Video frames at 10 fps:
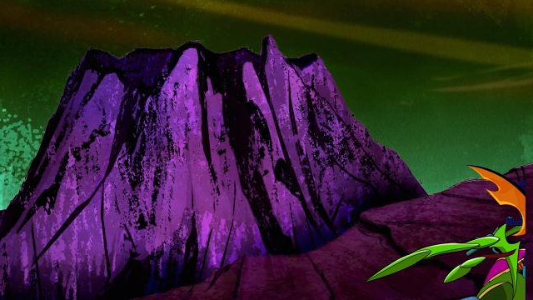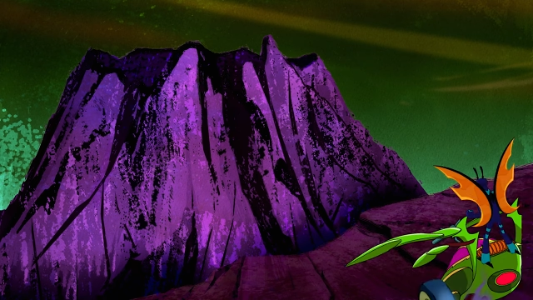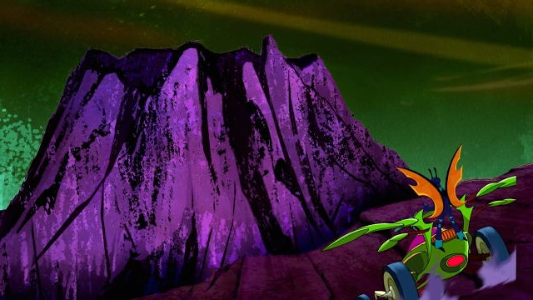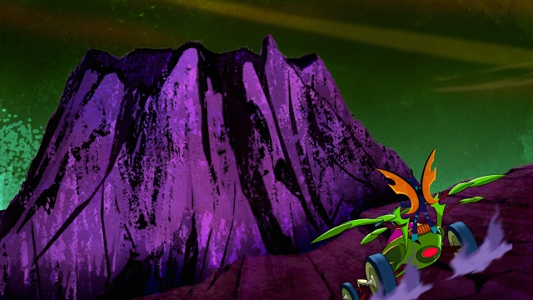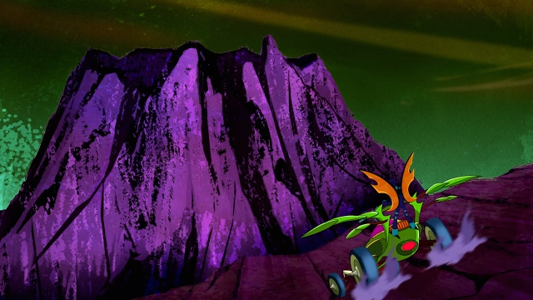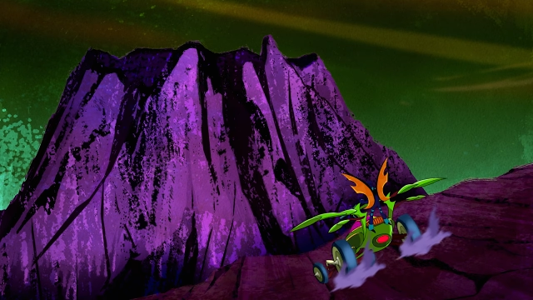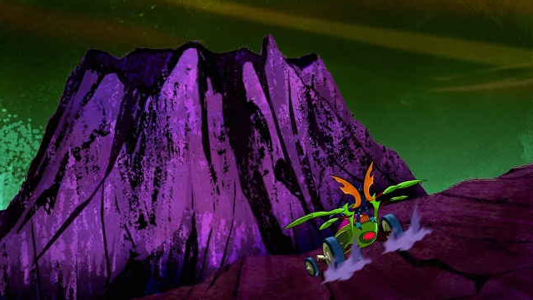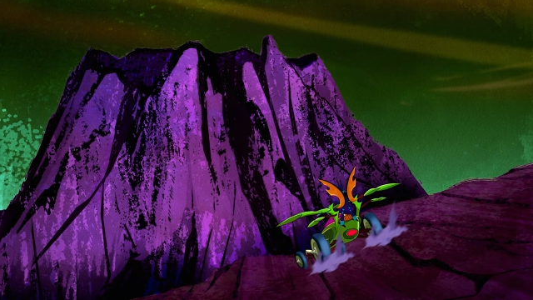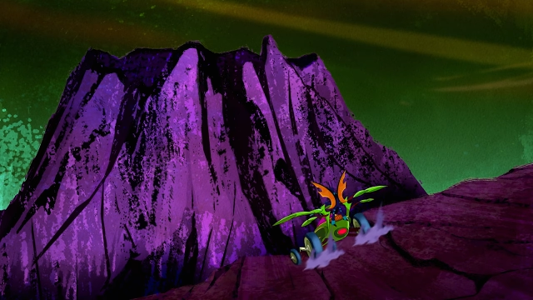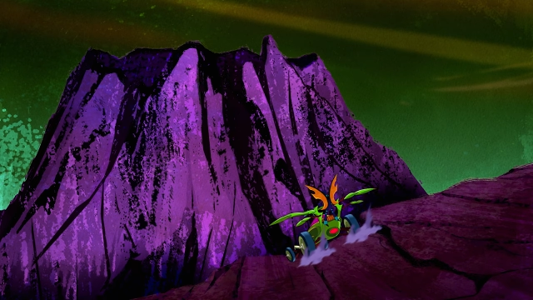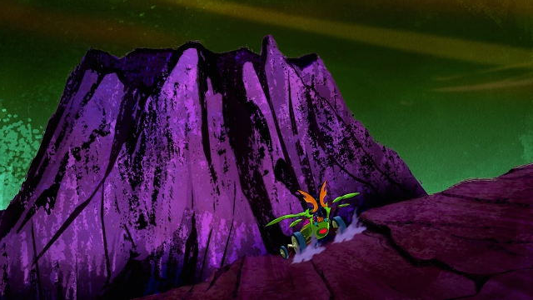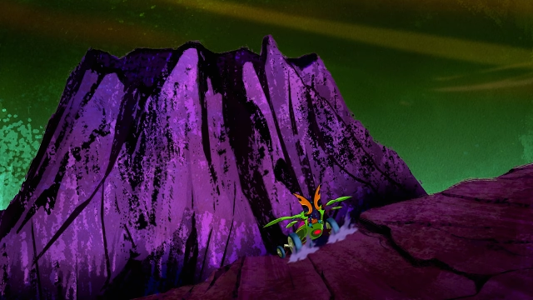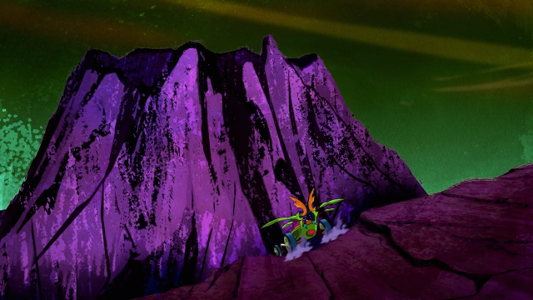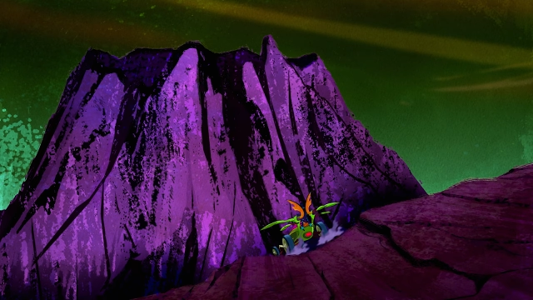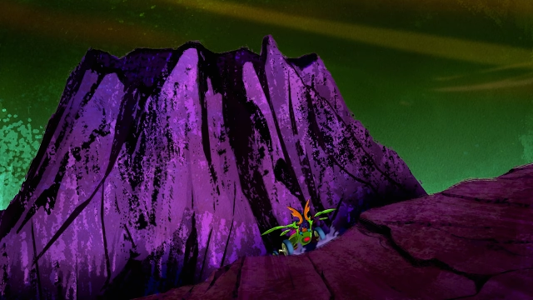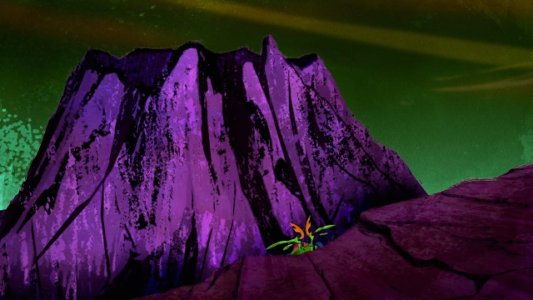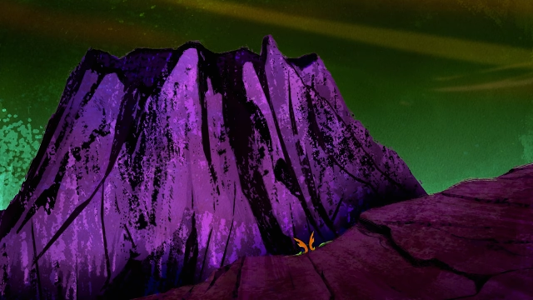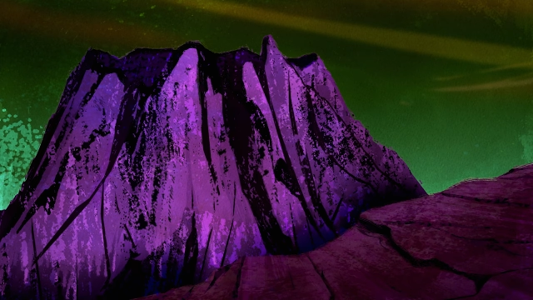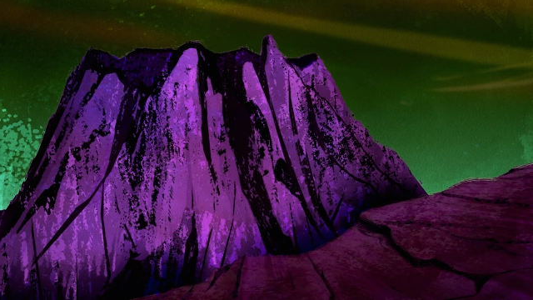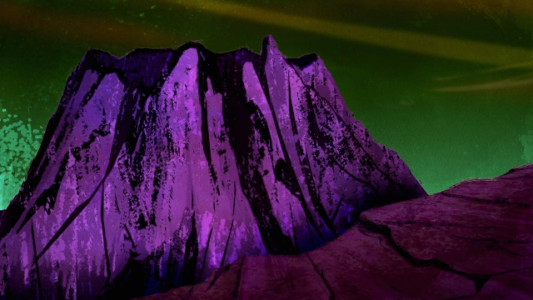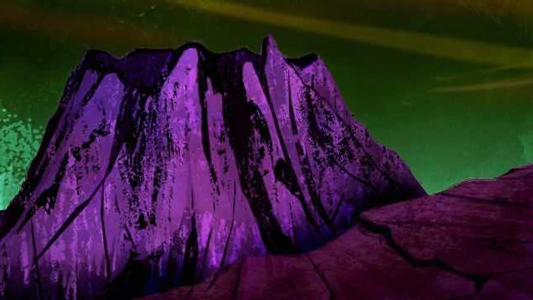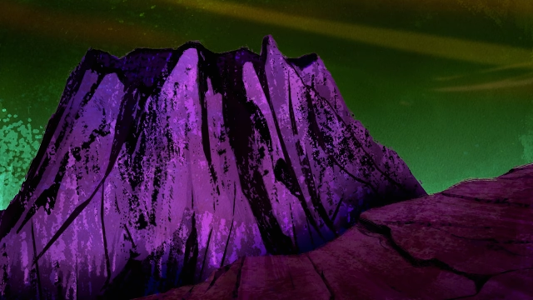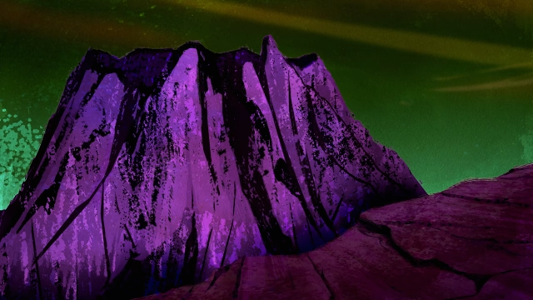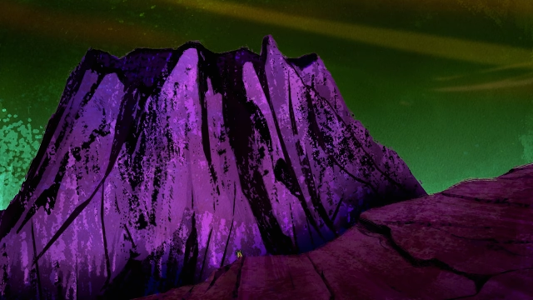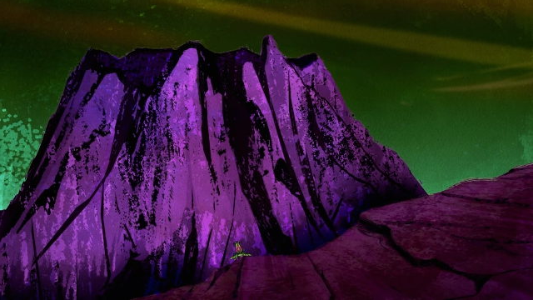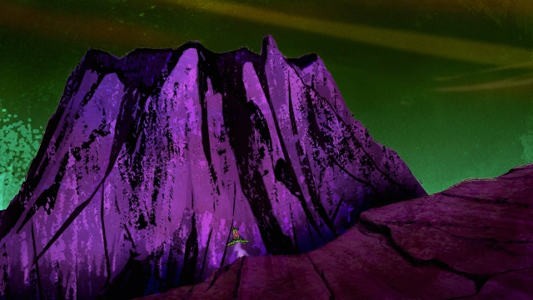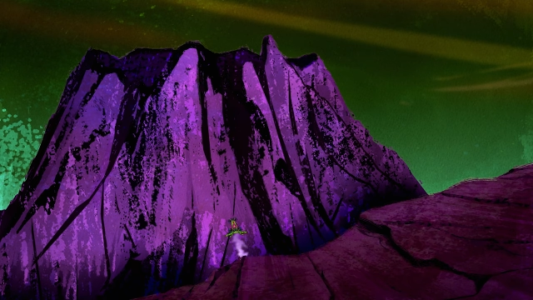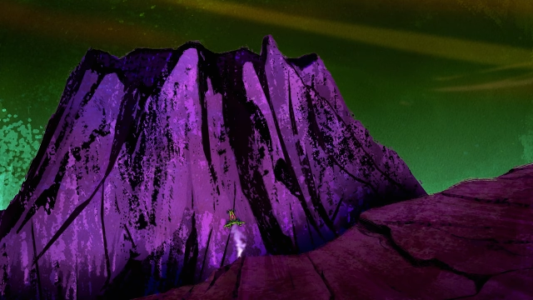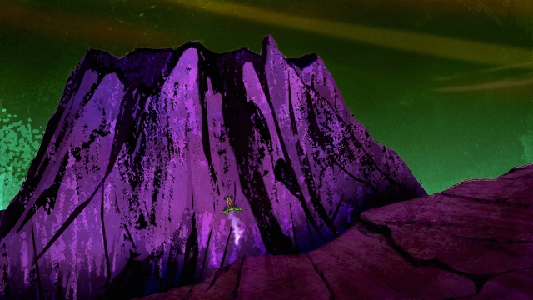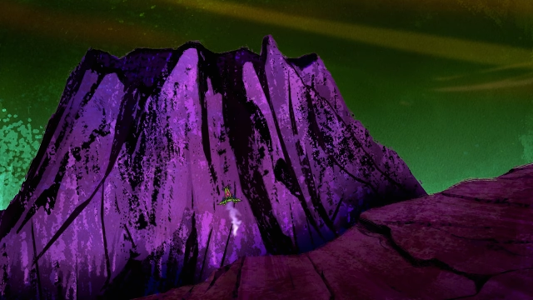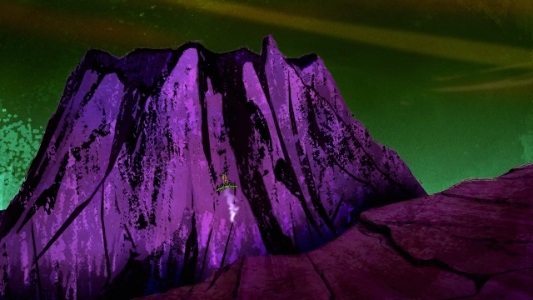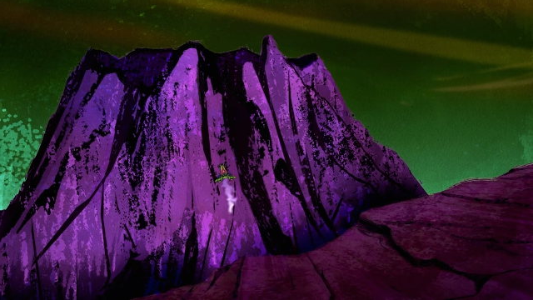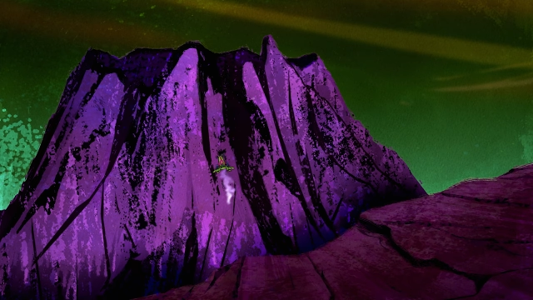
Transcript: Nobody's mouth can be seen.